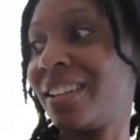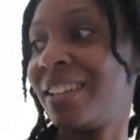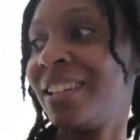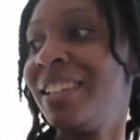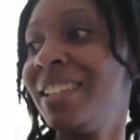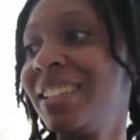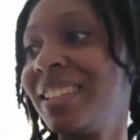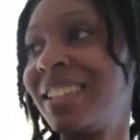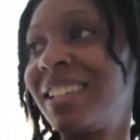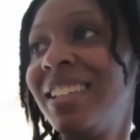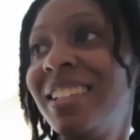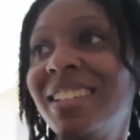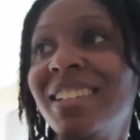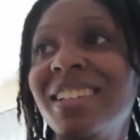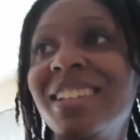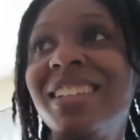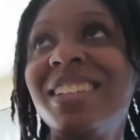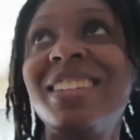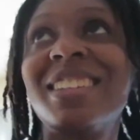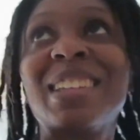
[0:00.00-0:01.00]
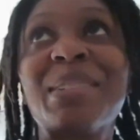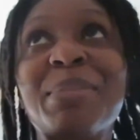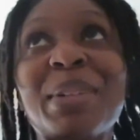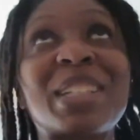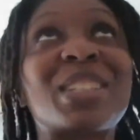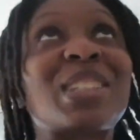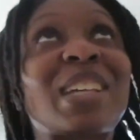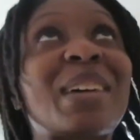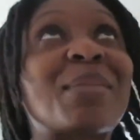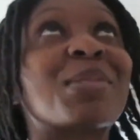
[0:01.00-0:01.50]
that
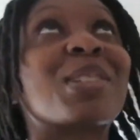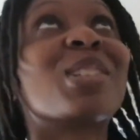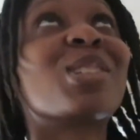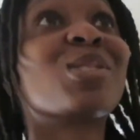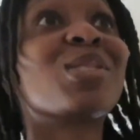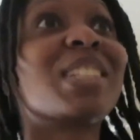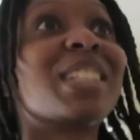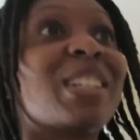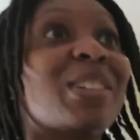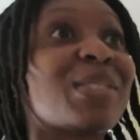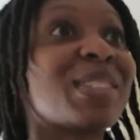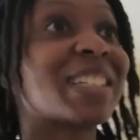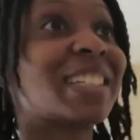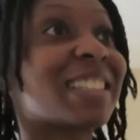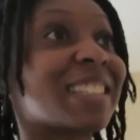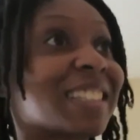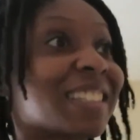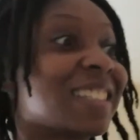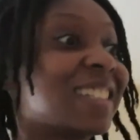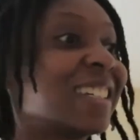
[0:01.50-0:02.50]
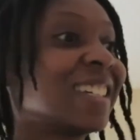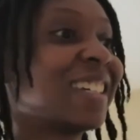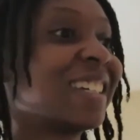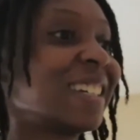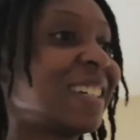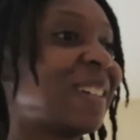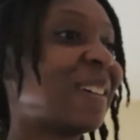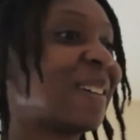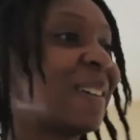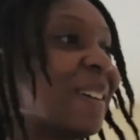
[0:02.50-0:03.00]
makes absolutely no sense.
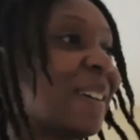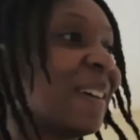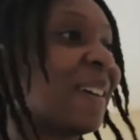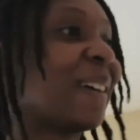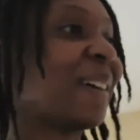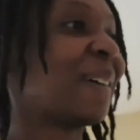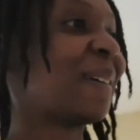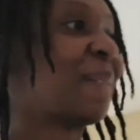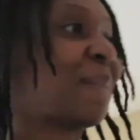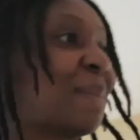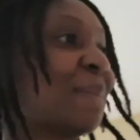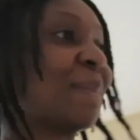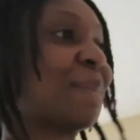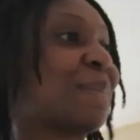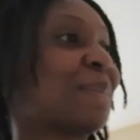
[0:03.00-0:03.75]
Uh,